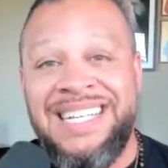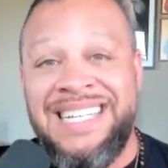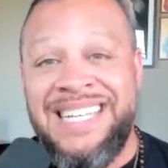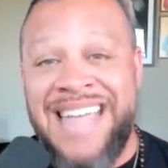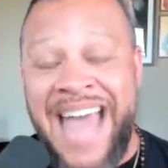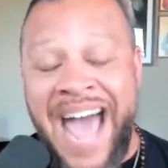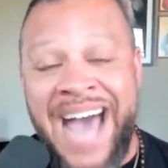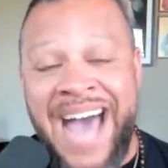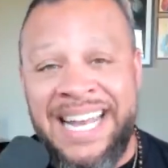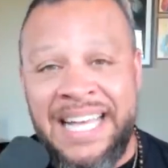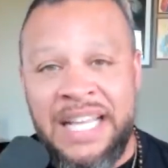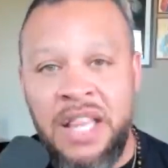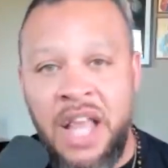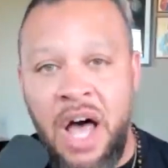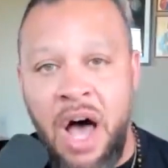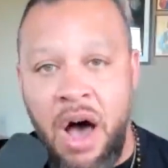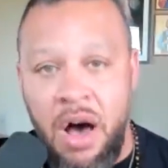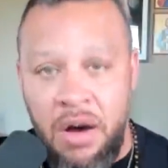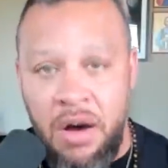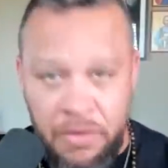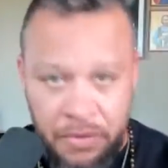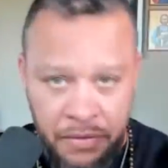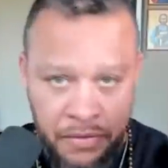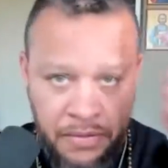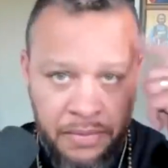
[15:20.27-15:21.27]
Daddy
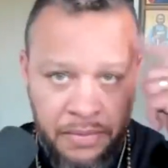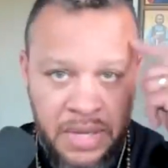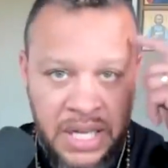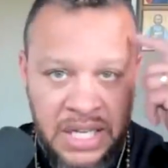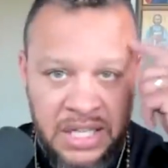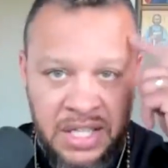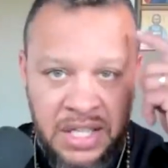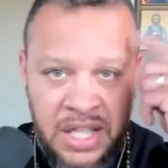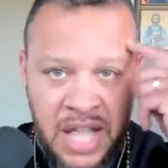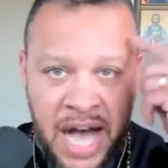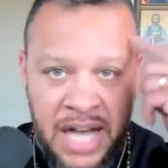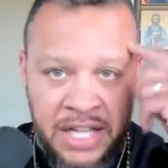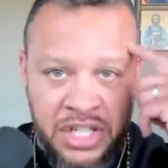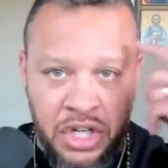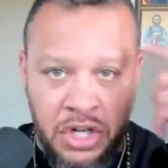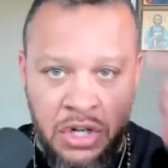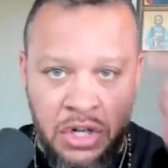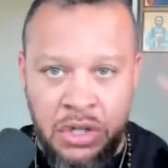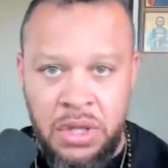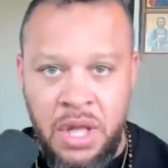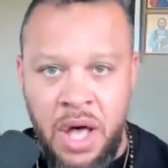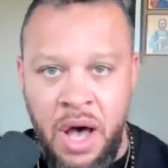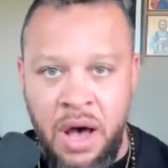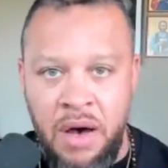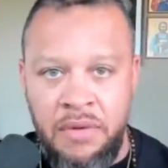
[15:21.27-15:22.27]
love is
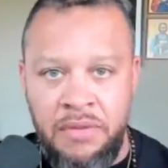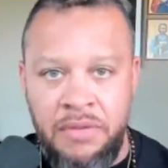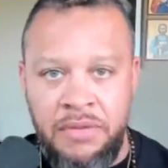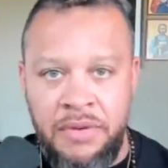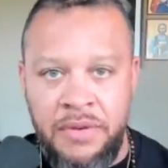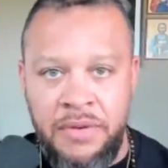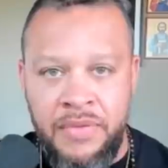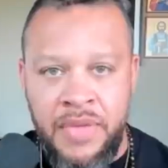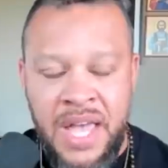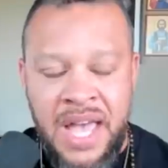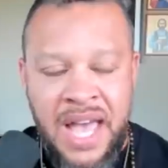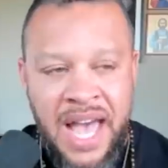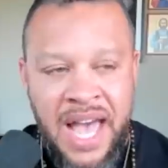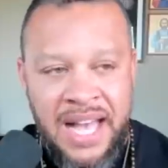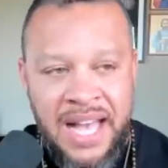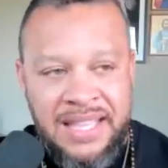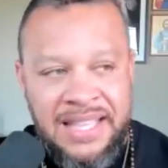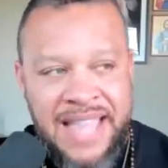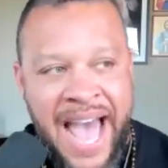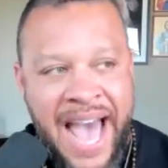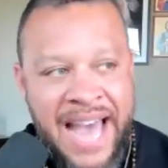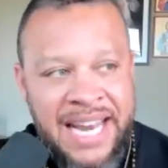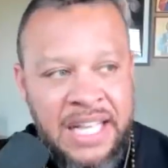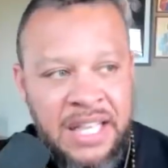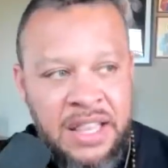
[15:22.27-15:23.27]
logical love. And
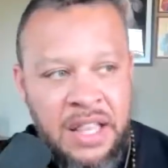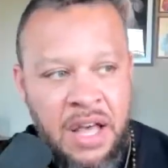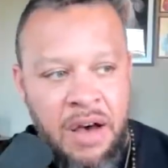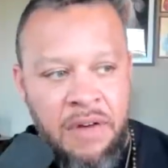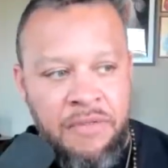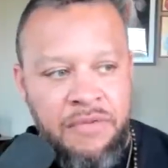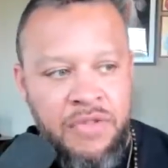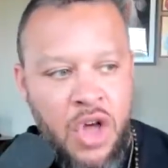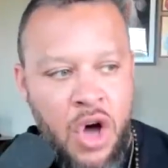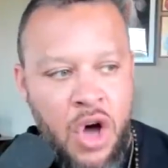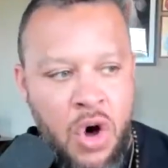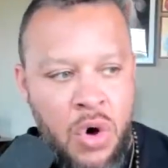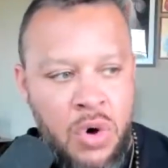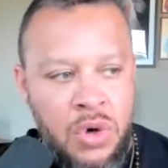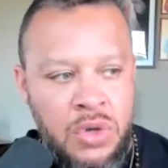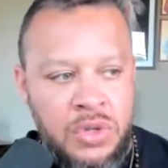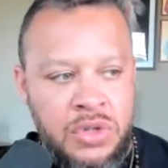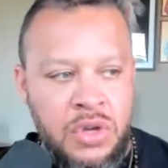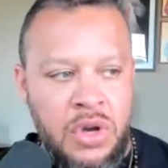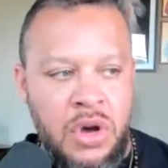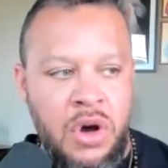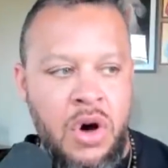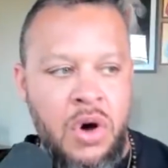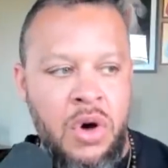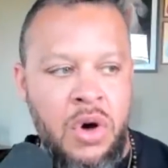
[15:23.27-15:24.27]
daddy love
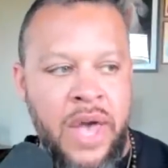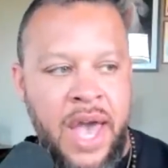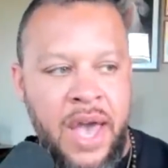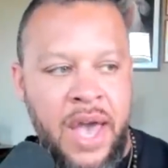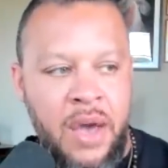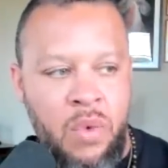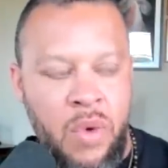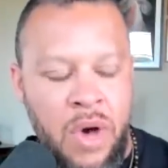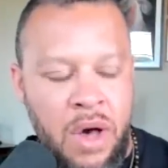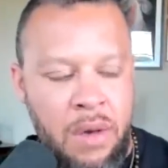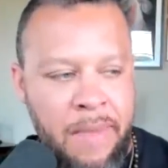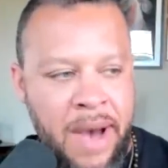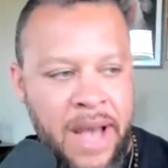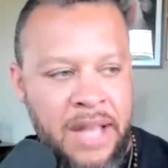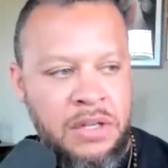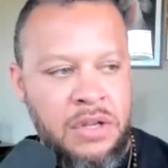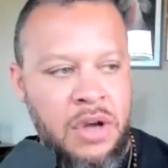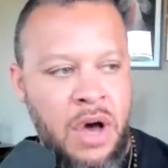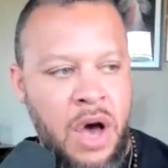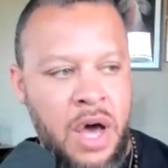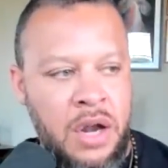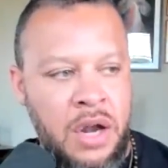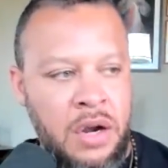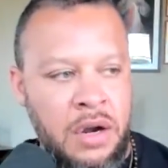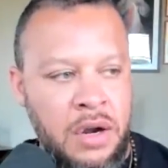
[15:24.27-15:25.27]
knows, okay, well, my
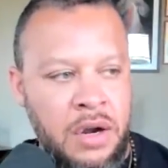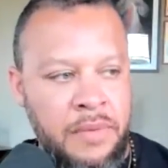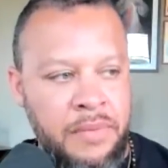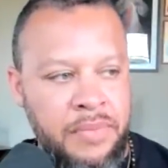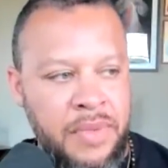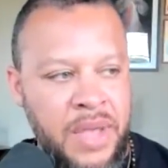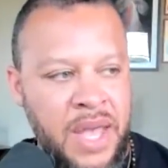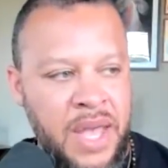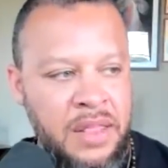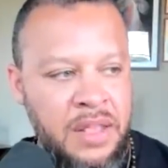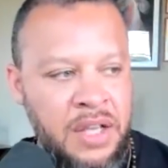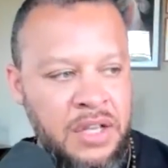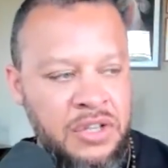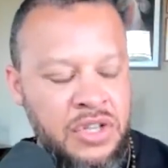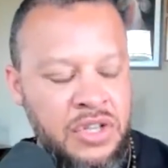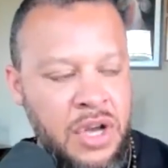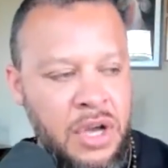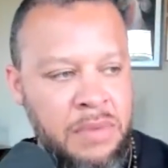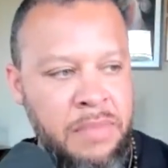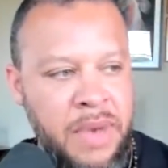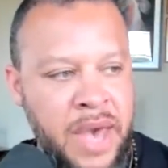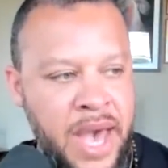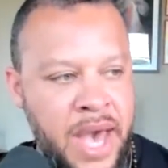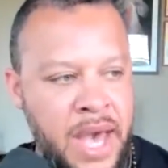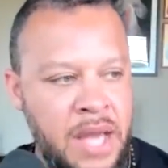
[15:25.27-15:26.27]
daughter and this
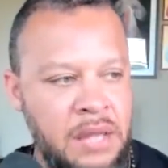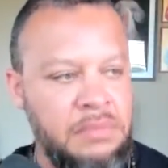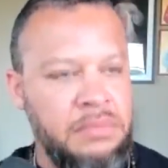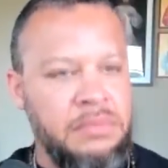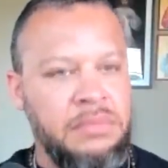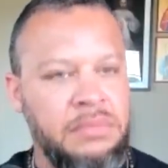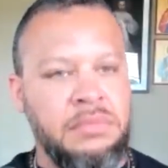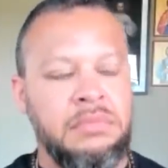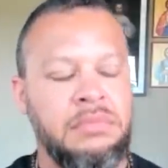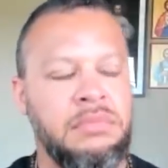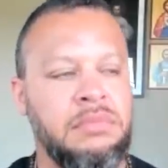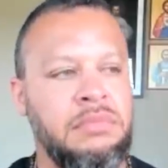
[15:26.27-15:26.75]
young man